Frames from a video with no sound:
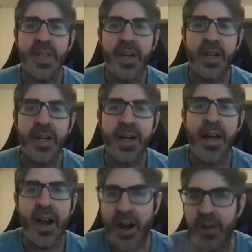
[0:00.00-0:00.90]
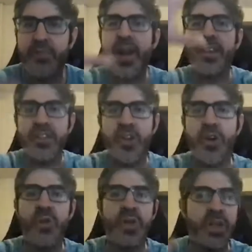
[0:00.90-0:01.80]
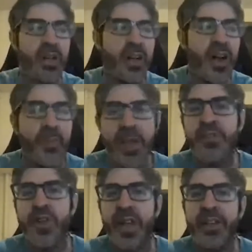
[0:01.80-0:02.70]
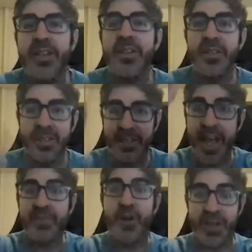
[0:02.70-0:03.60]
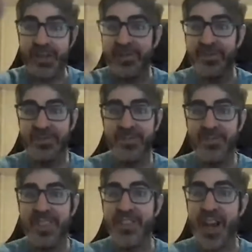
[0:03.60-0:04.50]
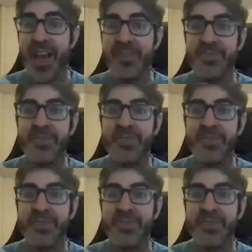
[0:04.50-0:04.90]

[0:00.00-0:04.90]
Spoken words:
our friend of the show, our best friend, Live Token, Jedi,